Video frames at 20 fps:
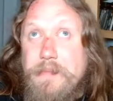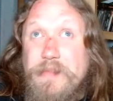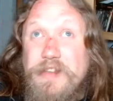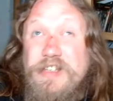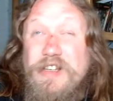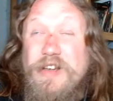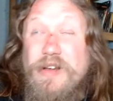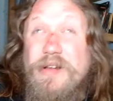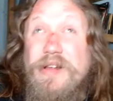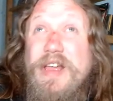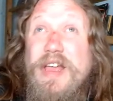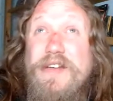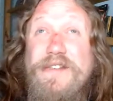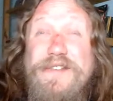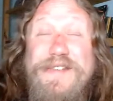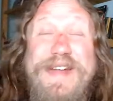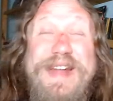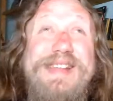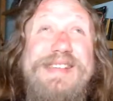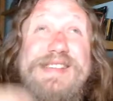So here,
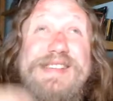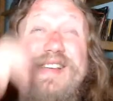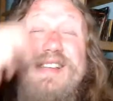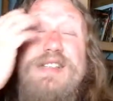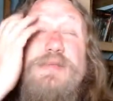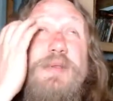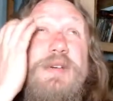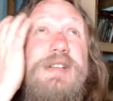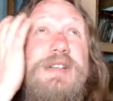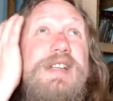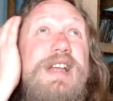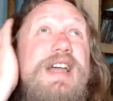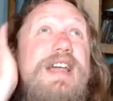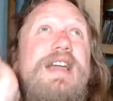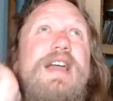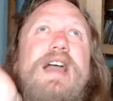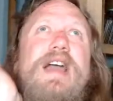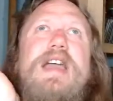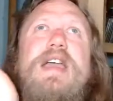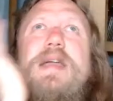Fading Suns was
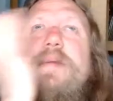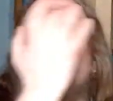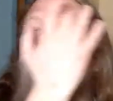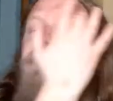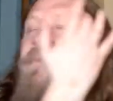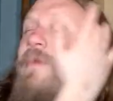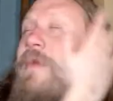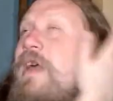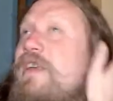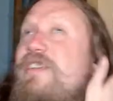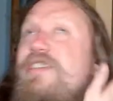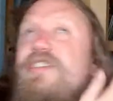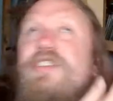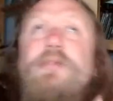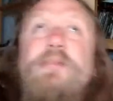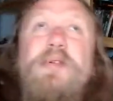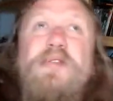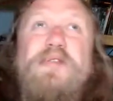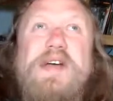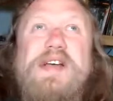like a
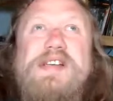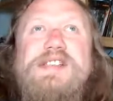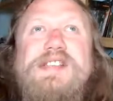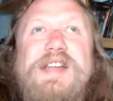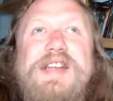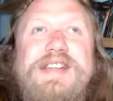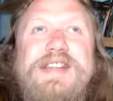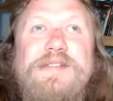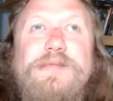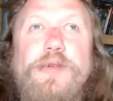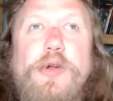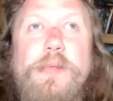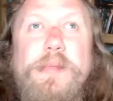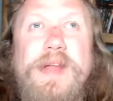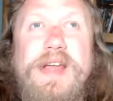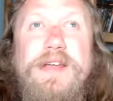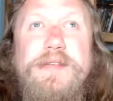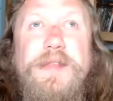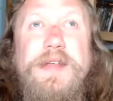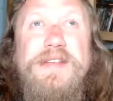super fascinating role
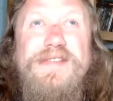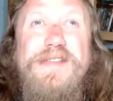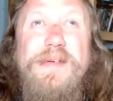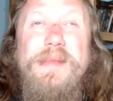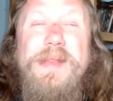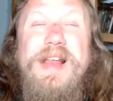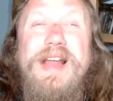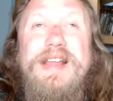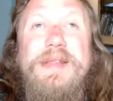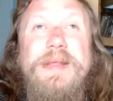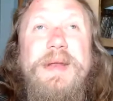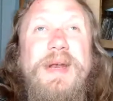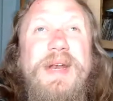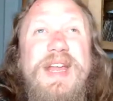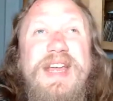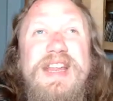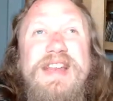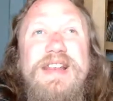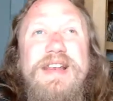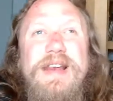playing thing from like the
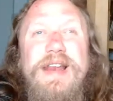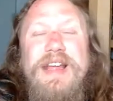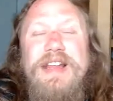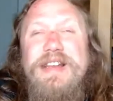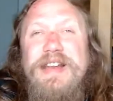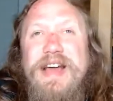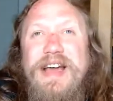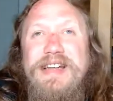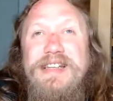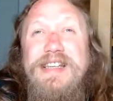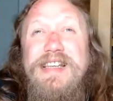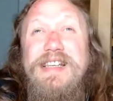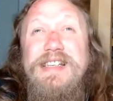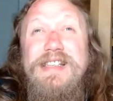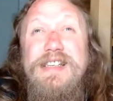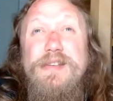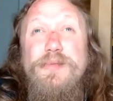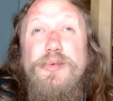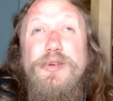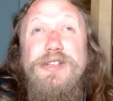late 90s.
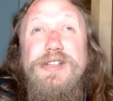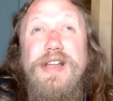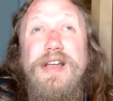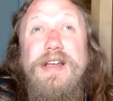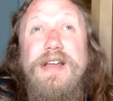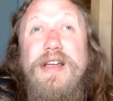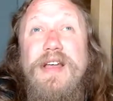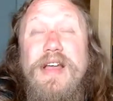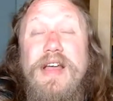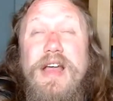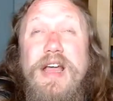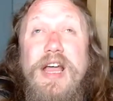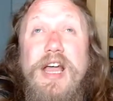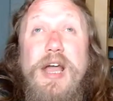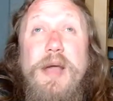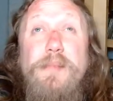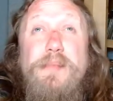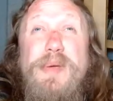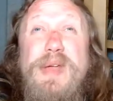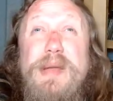It was like
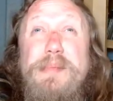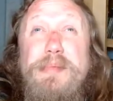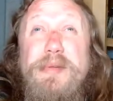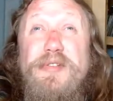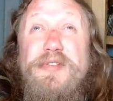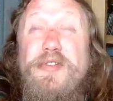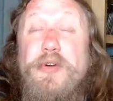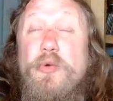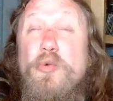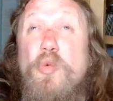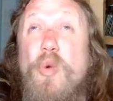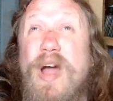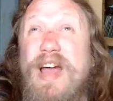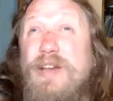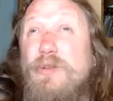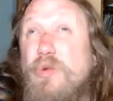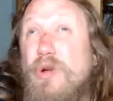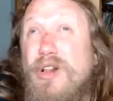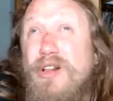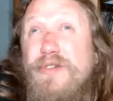people from
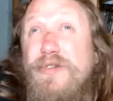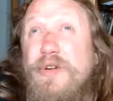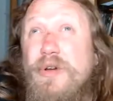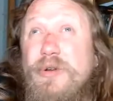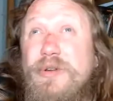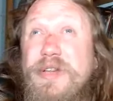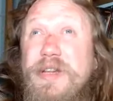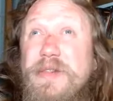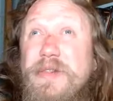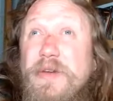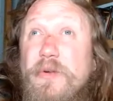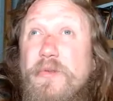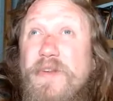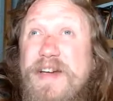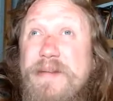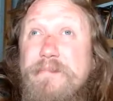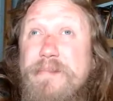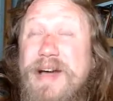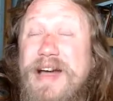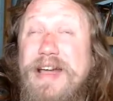White Wolf who did the
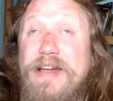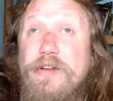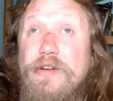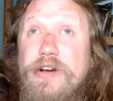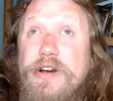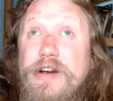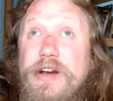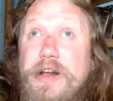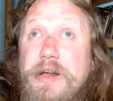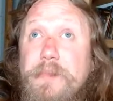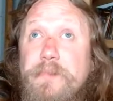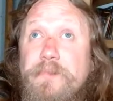vampire